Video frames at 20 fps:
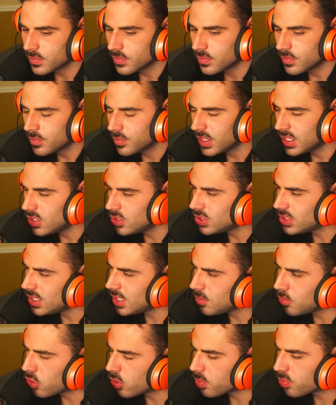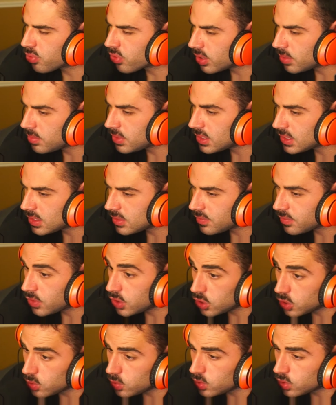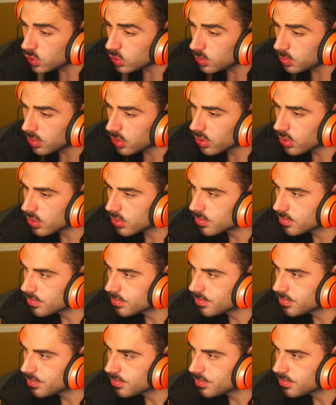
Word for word: but you see a more primitive youtuber